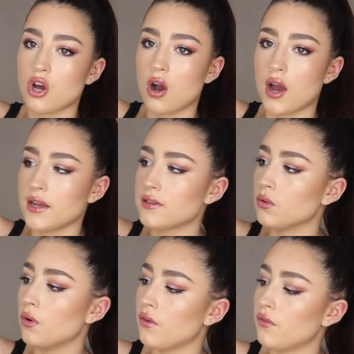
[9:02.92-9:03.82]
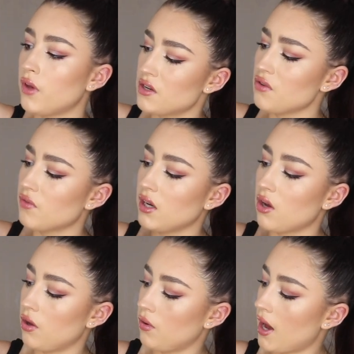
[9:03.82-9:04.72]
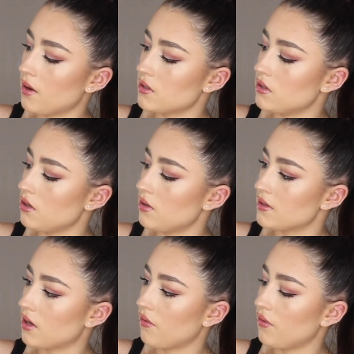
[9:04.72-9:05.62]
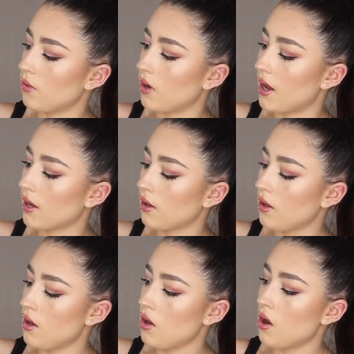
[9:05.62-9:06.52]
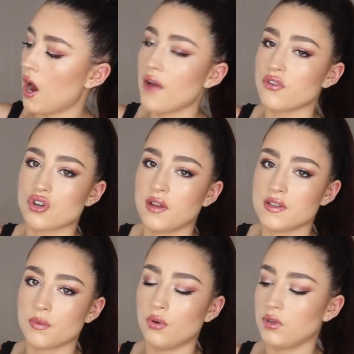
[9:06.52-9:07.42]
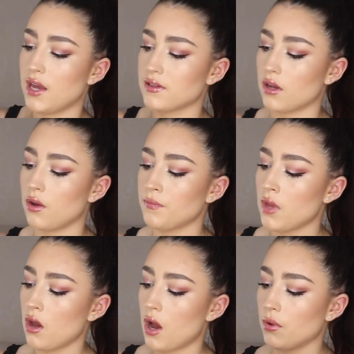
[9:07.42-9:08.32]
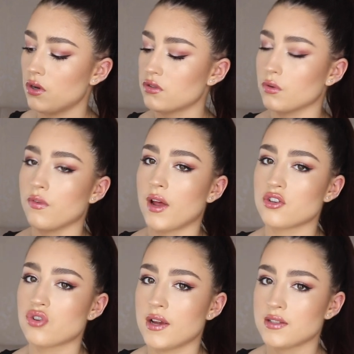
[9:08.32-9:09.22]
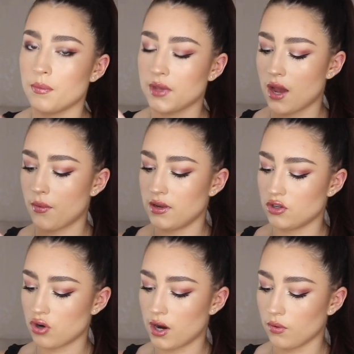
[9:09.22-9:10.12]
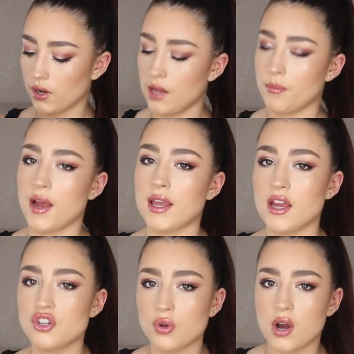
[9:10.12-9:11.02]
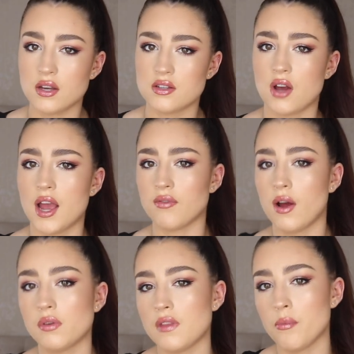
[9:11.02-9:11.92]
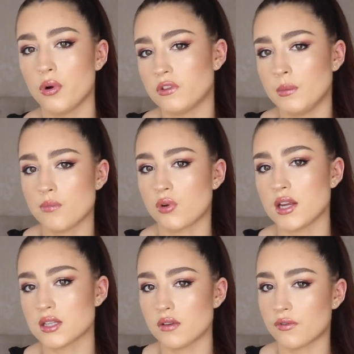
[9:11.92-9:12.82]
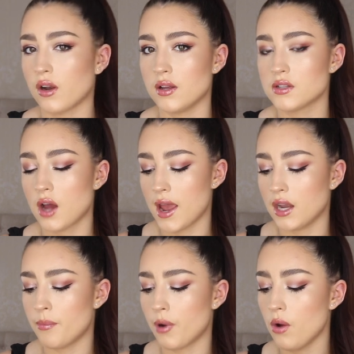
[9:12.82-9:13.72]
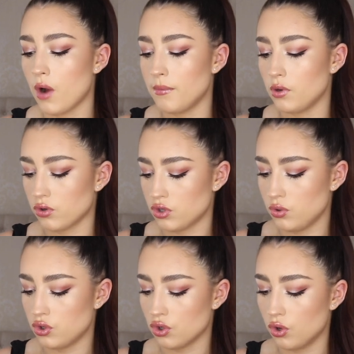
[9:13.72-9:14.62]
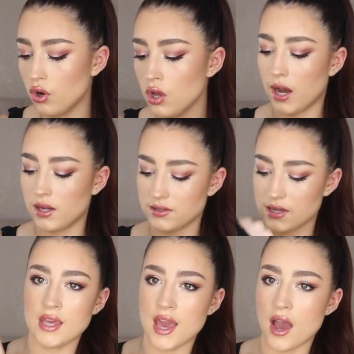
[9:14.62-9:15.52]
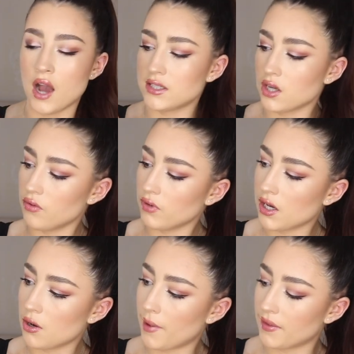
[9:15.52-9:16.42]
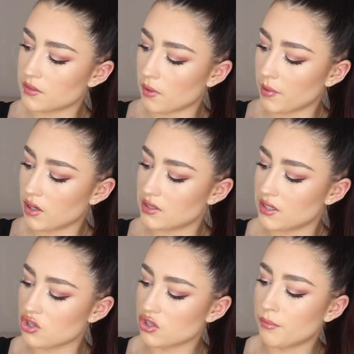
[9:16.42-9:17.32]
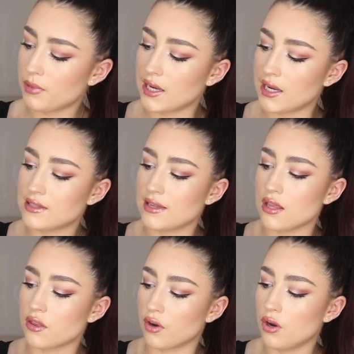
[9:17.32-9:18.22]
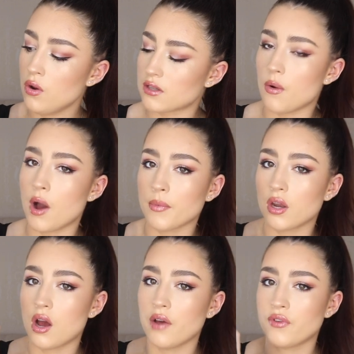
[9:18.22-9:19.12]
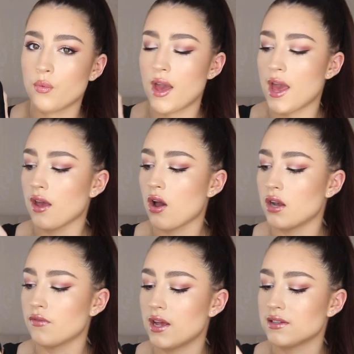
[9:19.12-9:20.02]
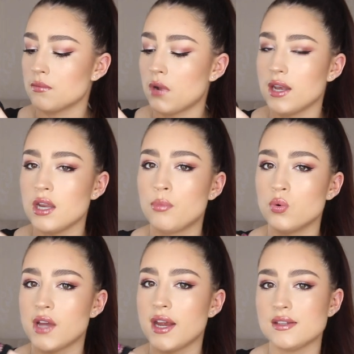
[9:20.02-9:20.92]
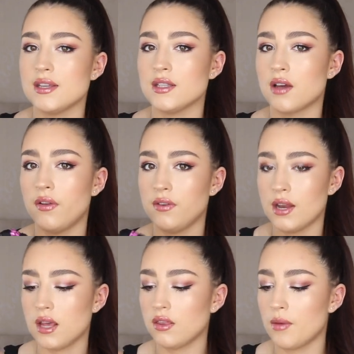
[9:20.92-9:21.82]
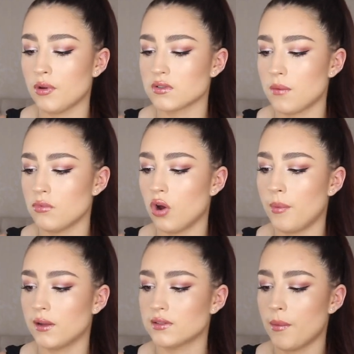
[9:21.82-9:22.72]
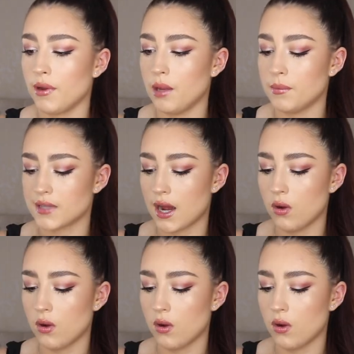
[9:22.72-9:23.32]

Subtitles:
tie sort of, I don't really know how to do this. I feel like I haven't tried this one on yet, so I'm going to sort of like try something out in a try on clip. But I guess you kind of tie it around and then possibly bring it to the front and tie it in a bow. I'm not too sure. But yeah, I don't really know about this one because it's just completely see-through. So I'm going to have to wear kind of like some like nipple daisies underneath it because I'm not about to get my nips